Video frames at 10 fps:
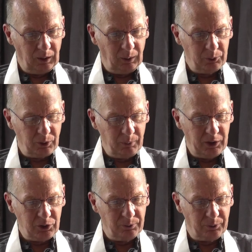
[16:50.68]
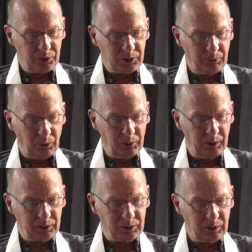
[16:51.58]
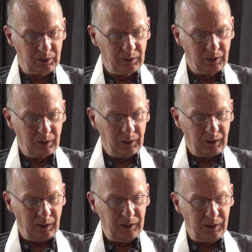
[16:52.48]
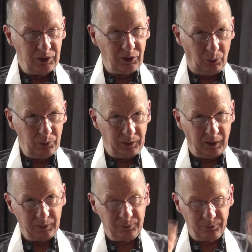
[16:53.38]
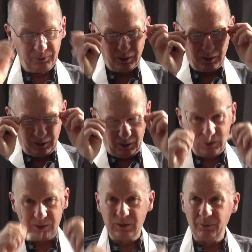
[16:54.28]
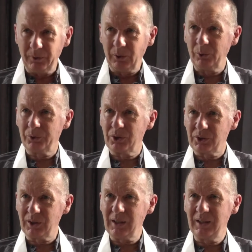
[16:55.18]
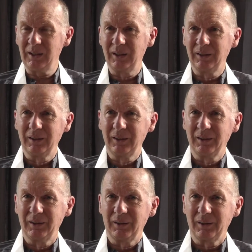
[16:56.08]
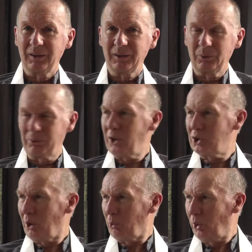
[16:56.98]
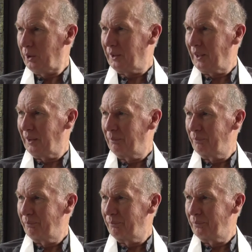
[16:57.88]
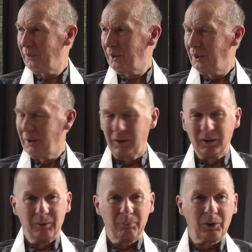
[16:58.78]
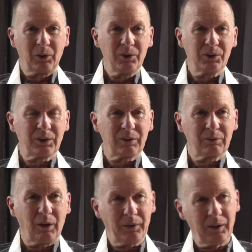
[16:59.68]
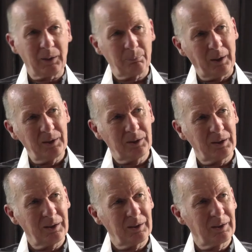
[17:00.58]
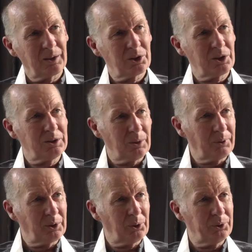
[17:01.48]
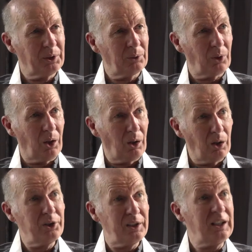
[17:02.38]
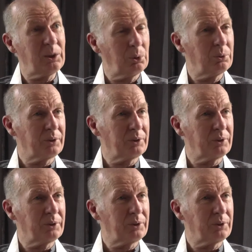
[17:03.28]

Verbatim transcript: I was going to mention, first of all, that uh, in his own life, it's difficult to see the friendship working because rather like Bhante, there's the difficulty of unequal